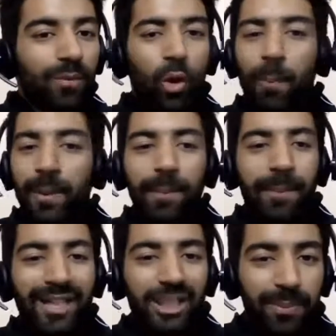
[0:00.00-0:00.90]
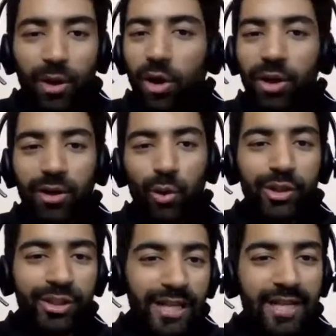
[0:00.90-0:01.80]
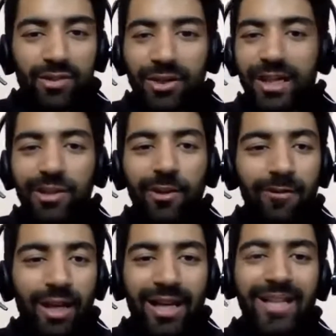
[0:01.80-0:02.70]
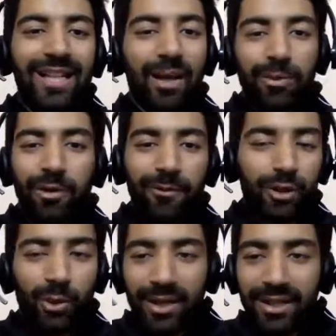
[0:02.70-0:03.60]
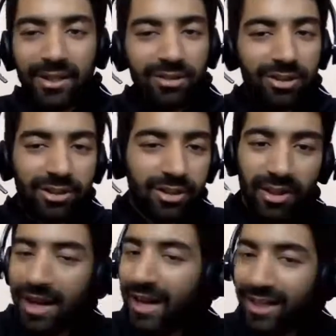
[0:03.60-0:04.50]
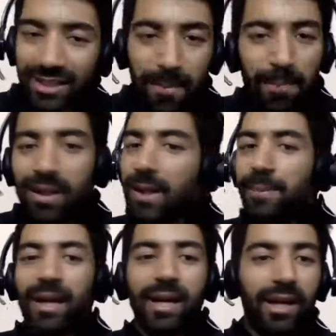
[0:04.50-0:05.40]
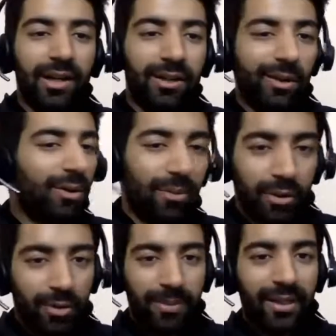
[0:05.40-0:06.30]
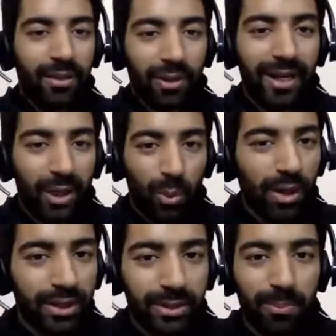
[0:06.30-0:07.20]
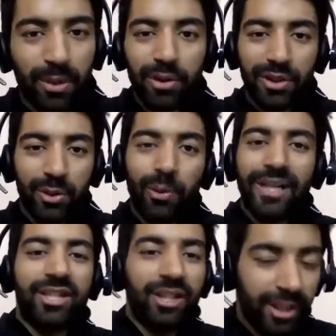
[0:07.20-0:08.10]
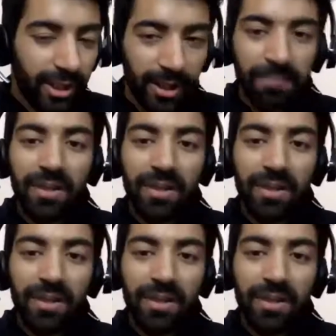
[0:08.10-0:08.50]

open PHP or Node.js or any language of your choice and just write a simple API, and will be okay. It works because you tested it.